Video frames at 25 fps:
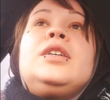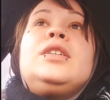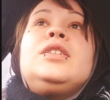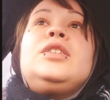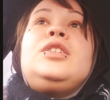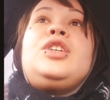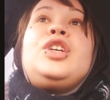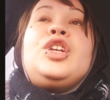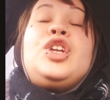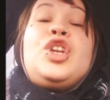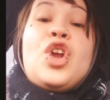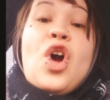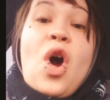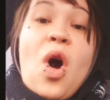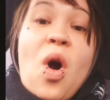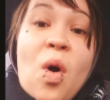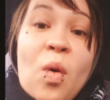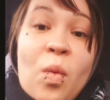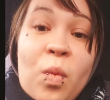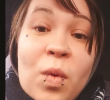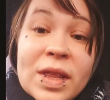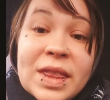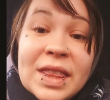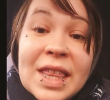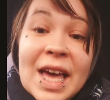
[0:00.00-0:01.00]
to know
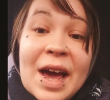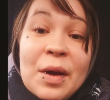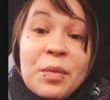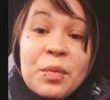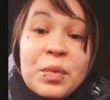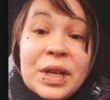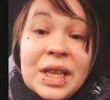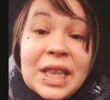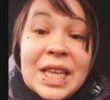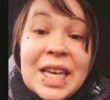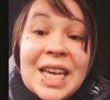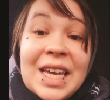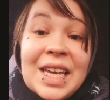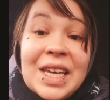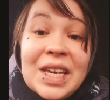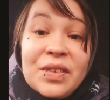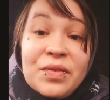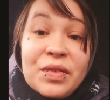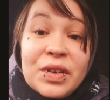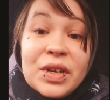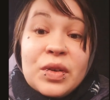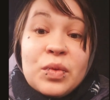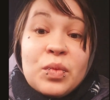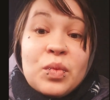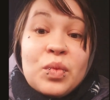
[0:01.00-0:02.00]
what that really
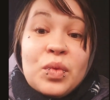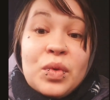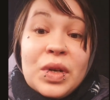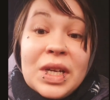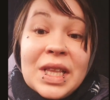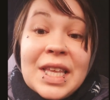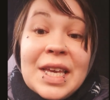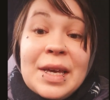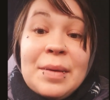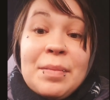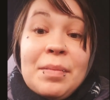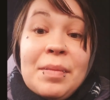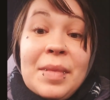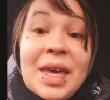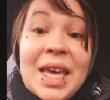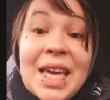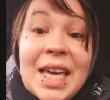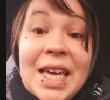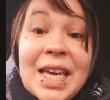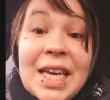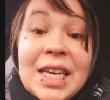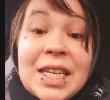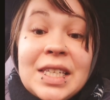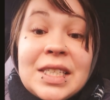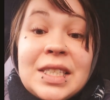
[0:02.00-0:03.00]

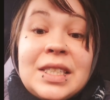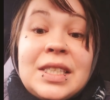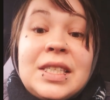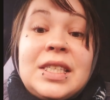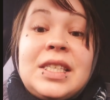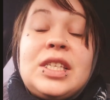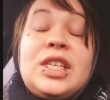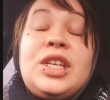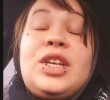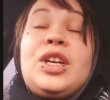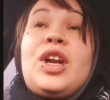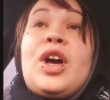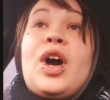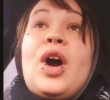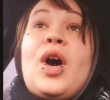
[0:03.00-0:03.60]
means, to